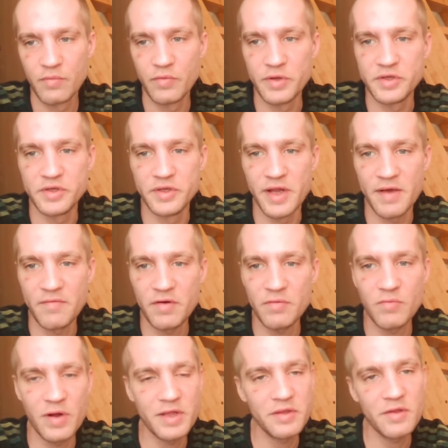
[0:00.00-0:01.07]
which never
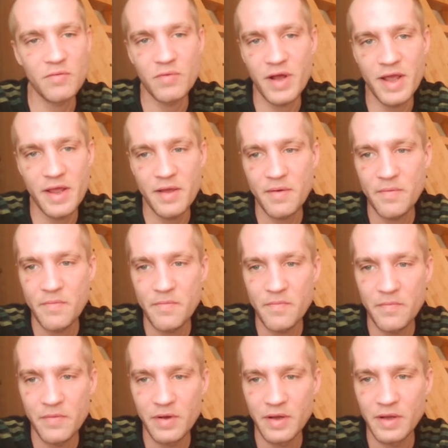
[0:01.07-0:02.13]
went away.
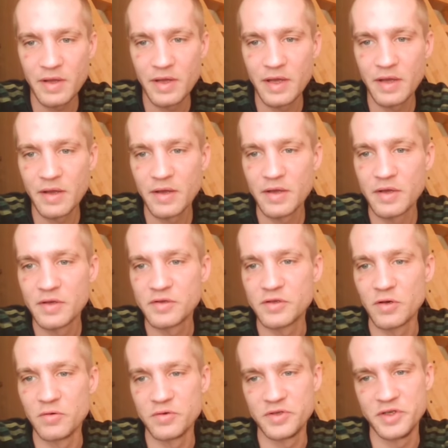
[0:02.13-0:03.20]

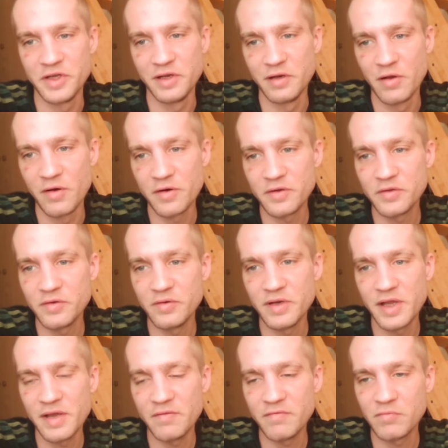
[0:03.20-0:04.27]
So she learned to
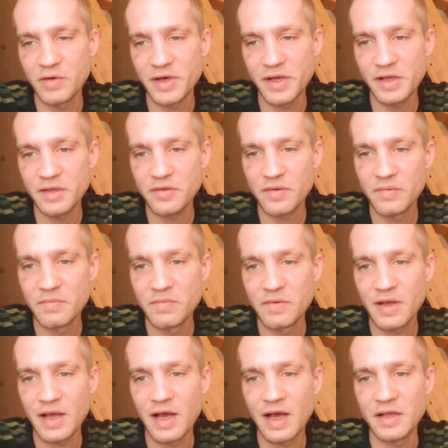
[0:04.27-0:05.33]
live with it
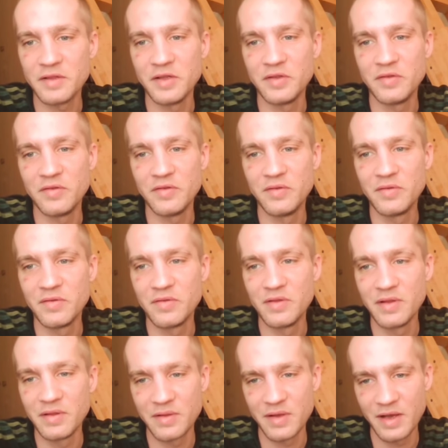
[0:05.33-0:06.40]
and
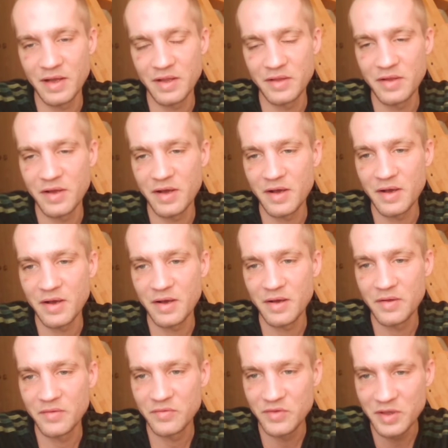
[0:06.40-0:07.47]

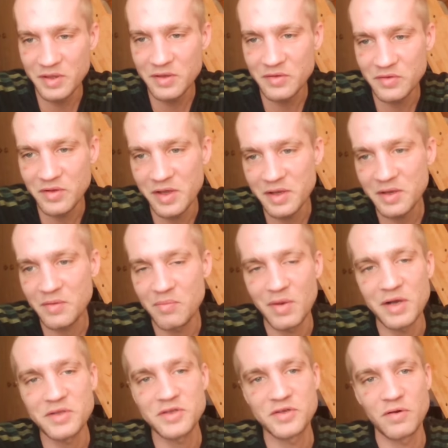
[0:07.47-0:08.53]
didn't think
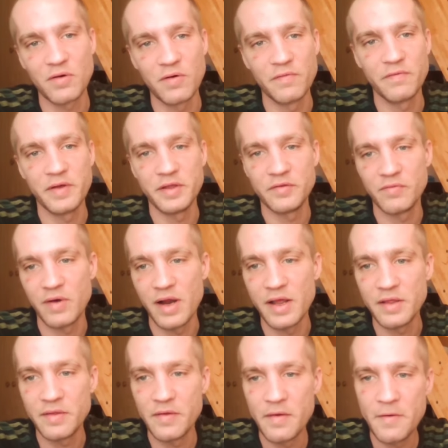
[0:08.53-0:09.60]
much of it,
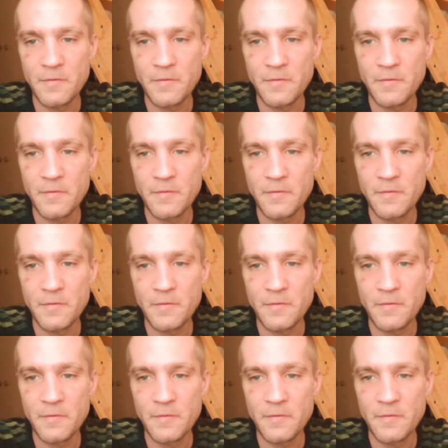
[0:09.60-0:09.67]
right?